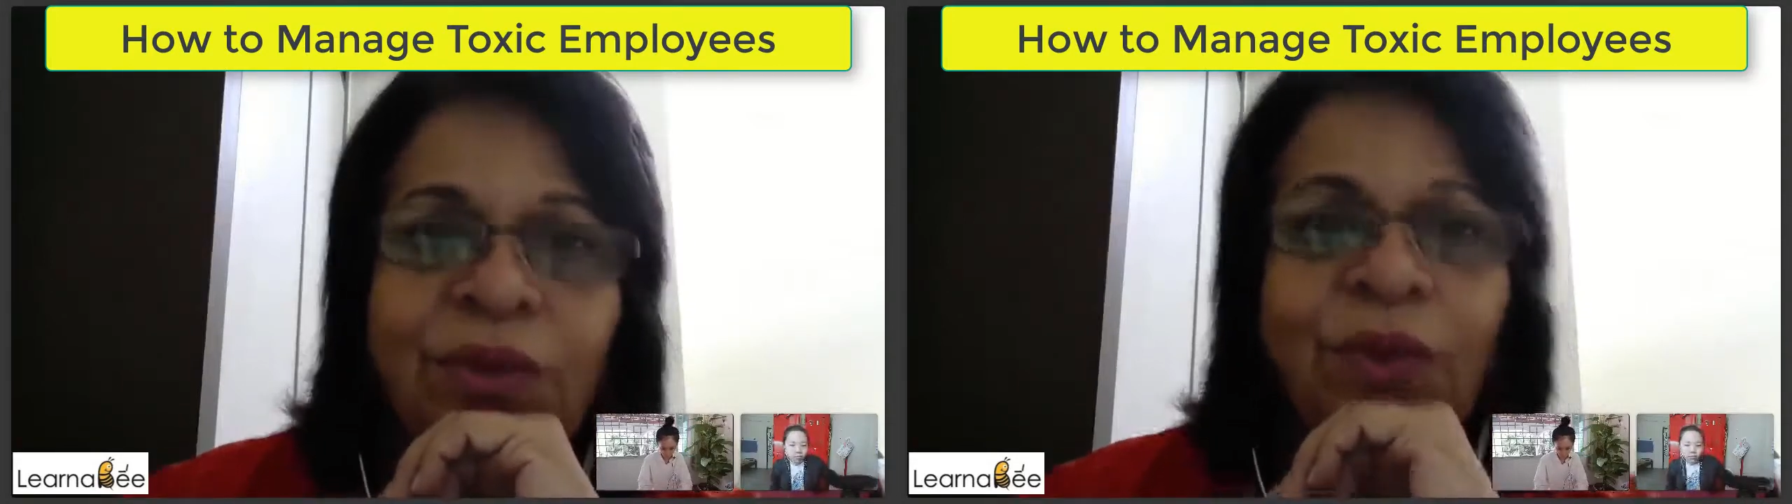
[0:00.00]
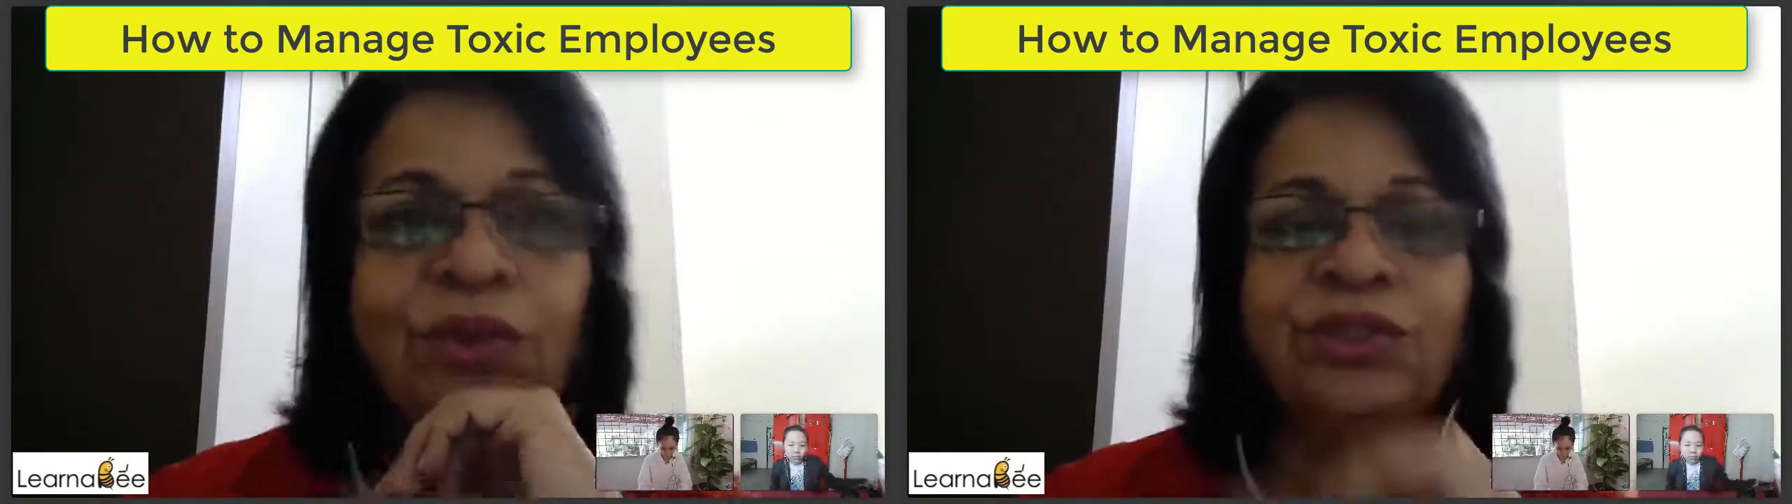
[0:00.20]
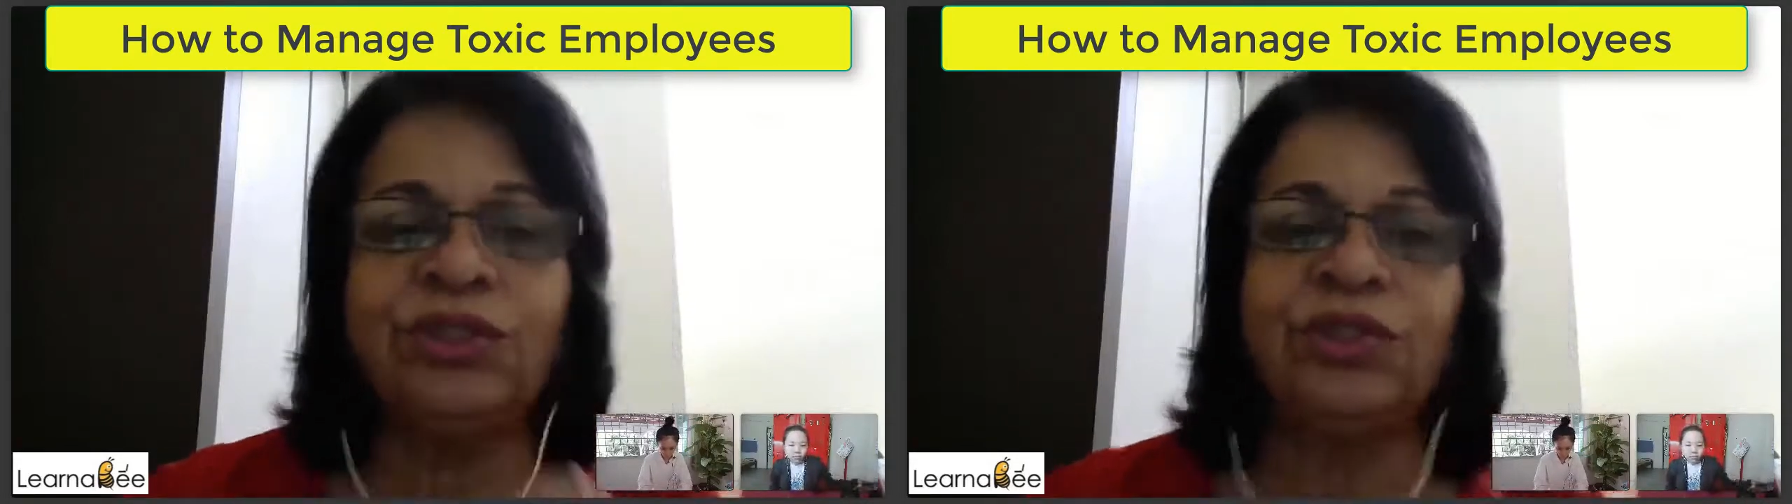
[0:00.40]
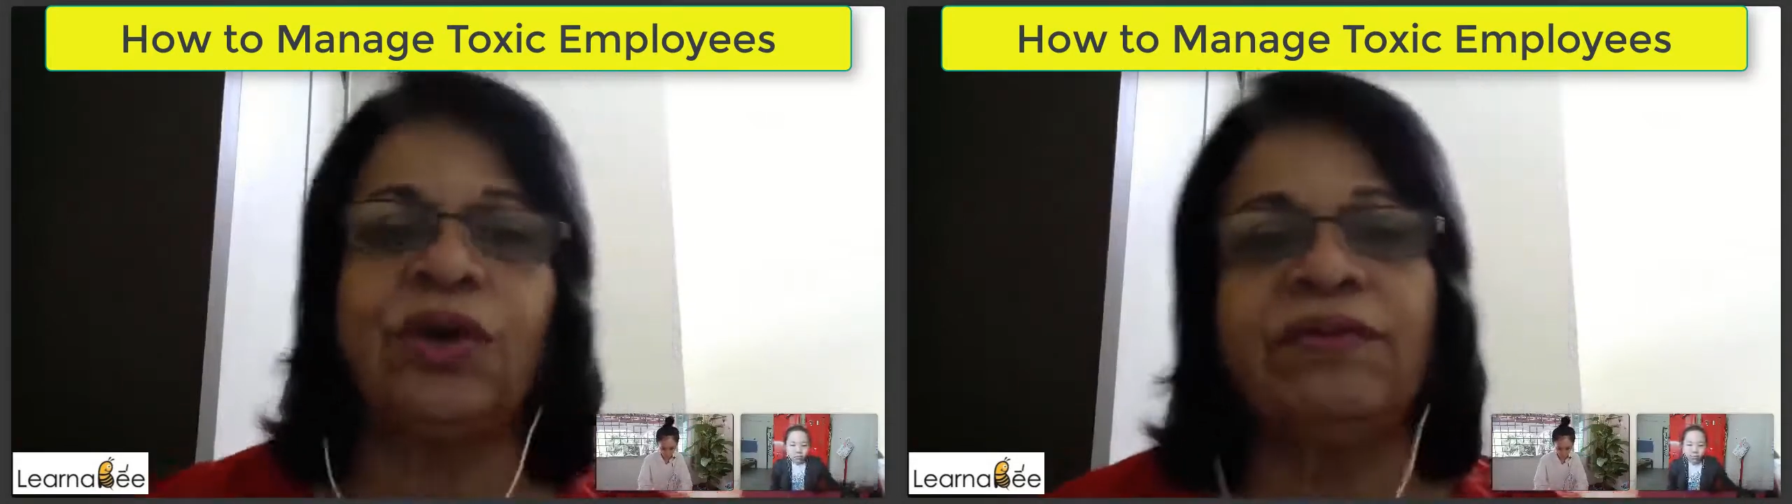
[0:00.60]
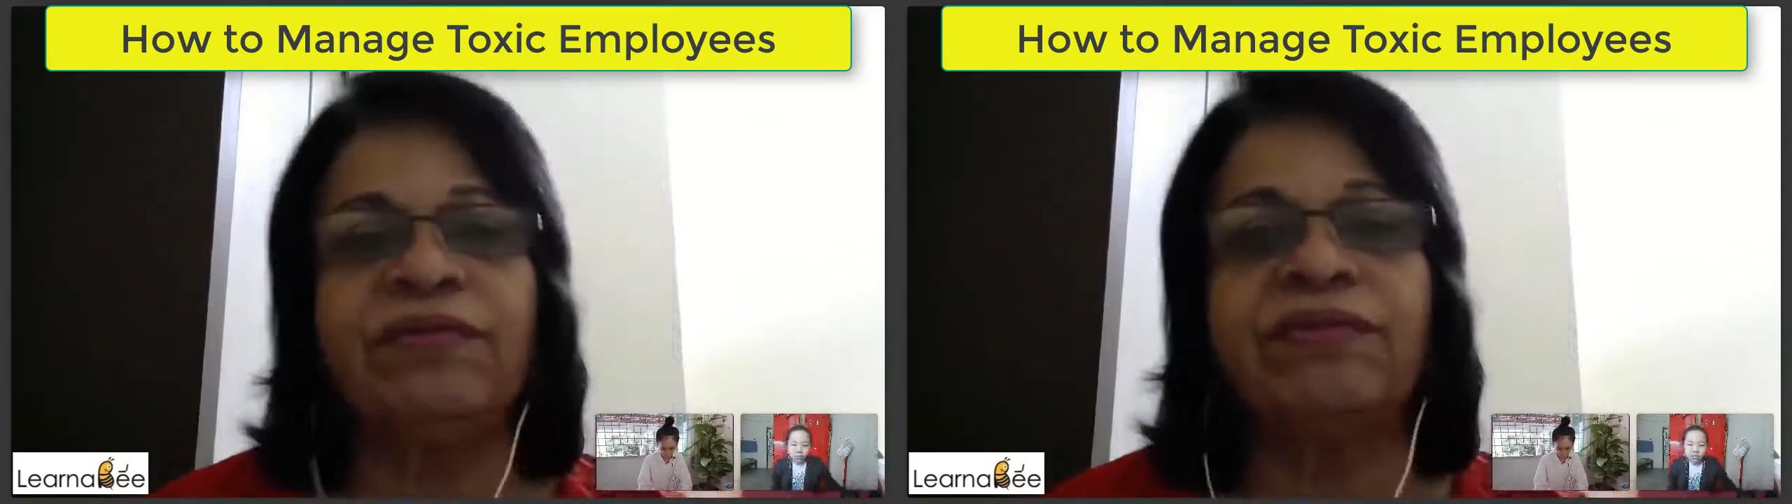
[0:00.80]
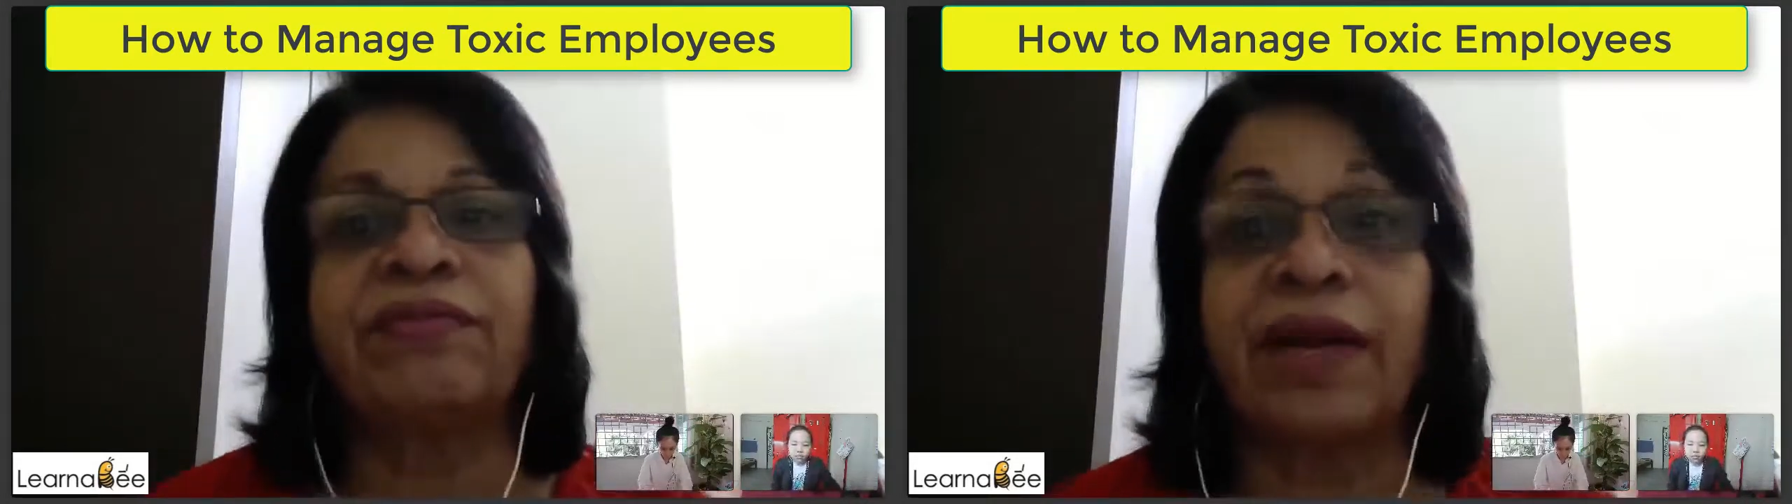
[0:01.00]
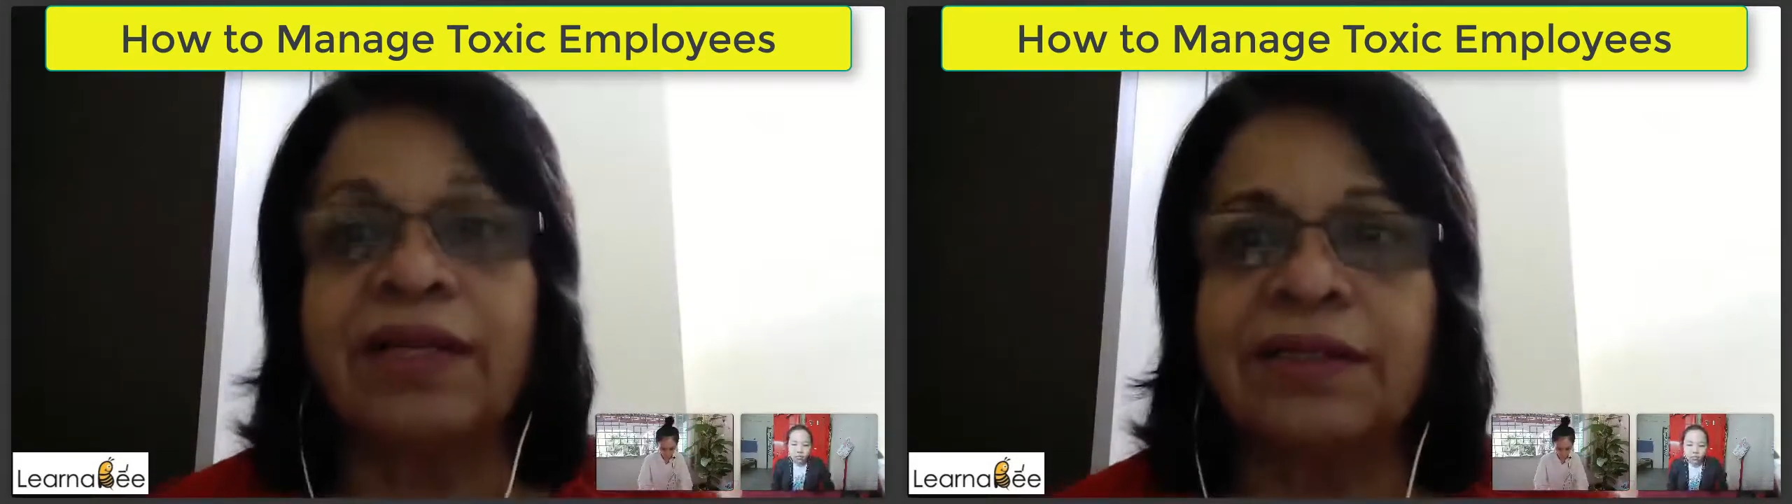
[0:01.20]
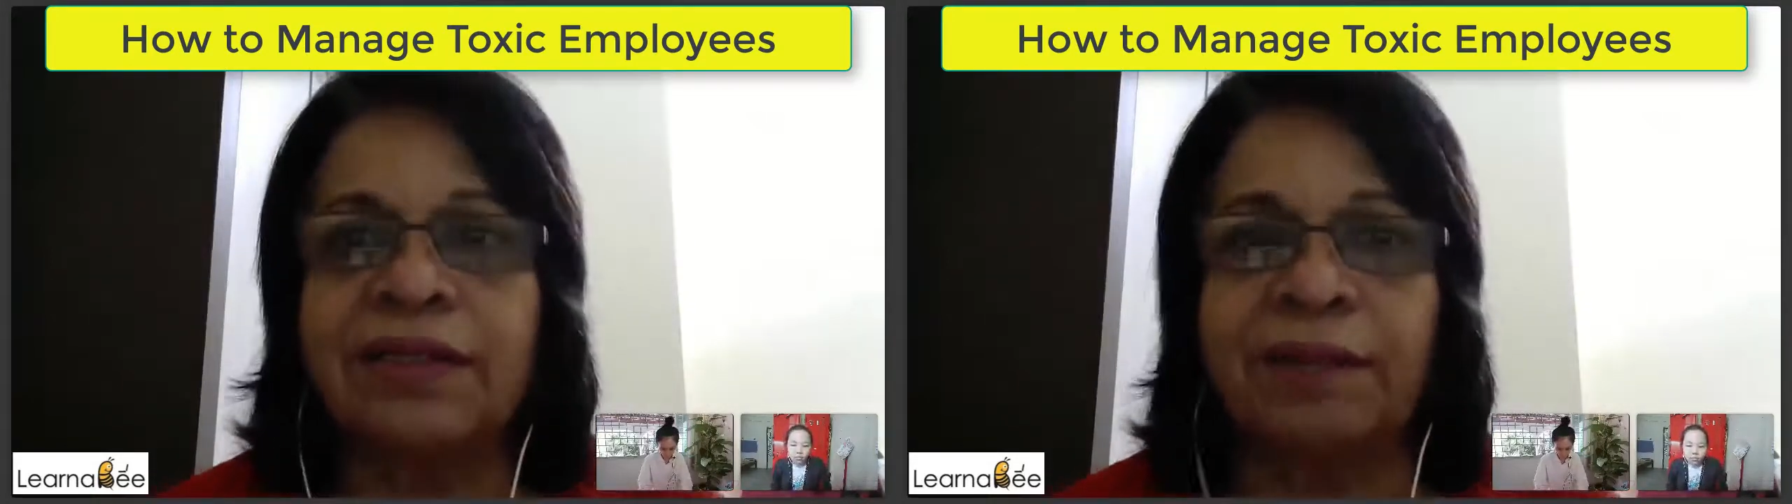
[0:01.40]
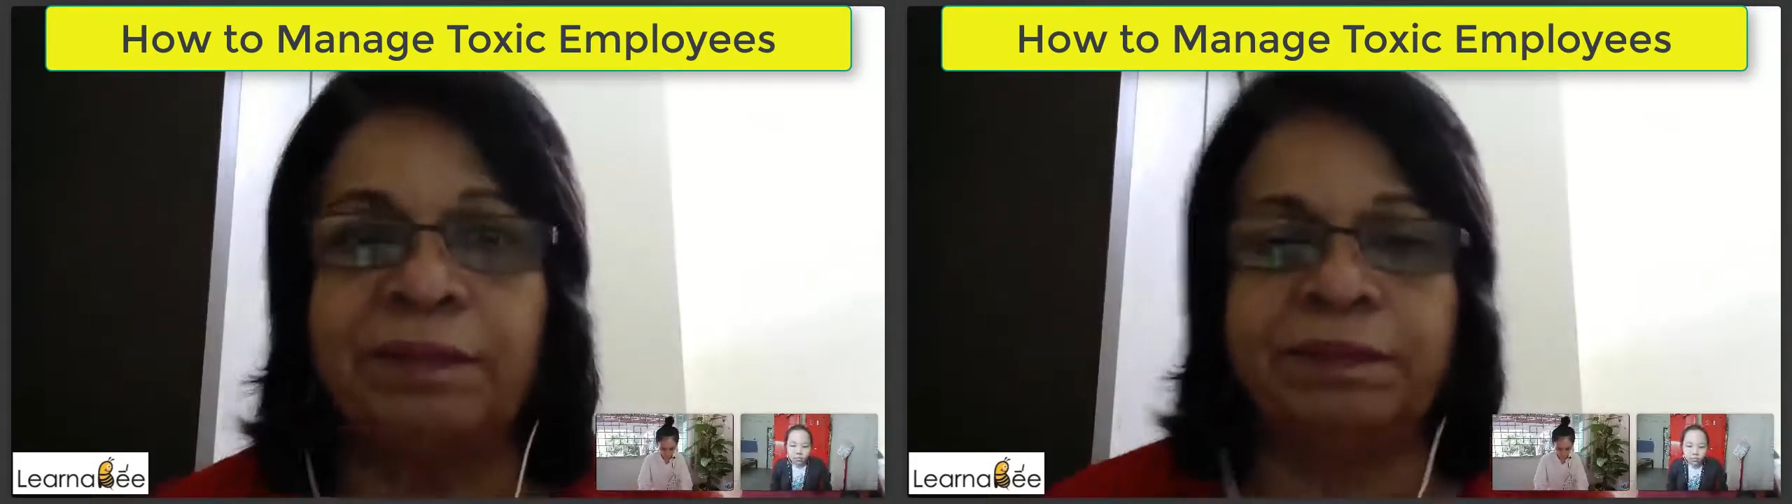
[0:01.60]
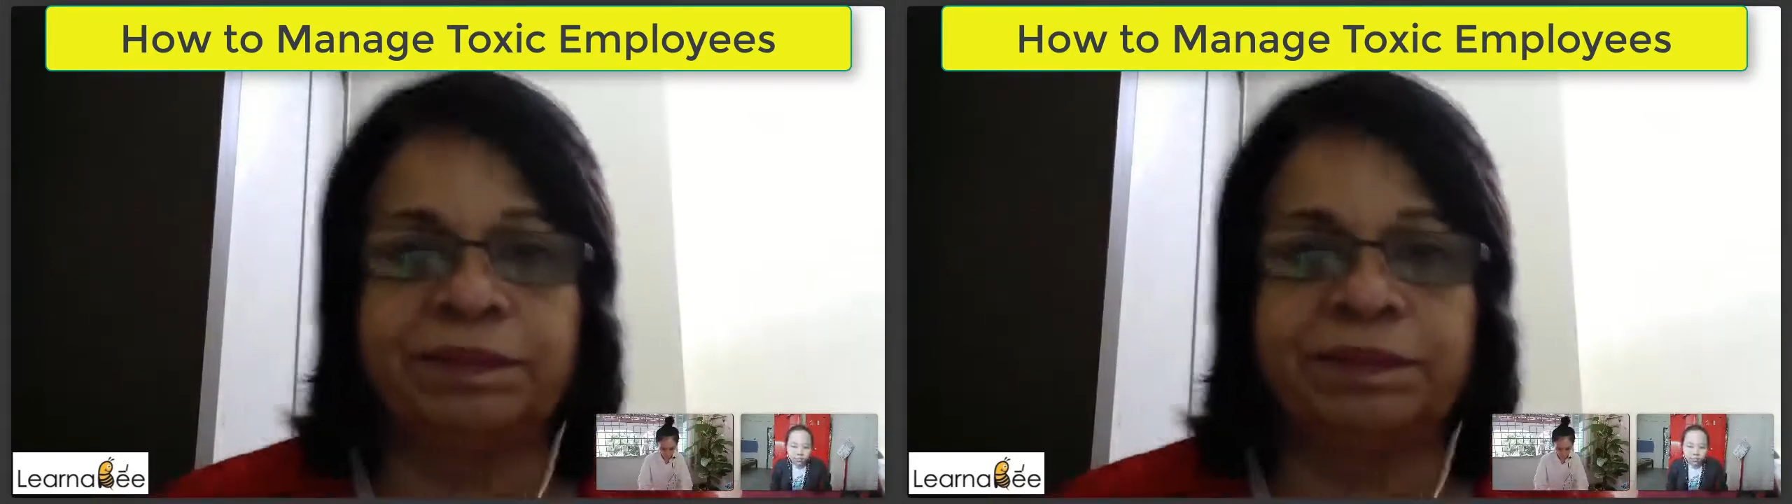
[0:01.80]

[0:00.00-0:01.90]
Or do you confront them?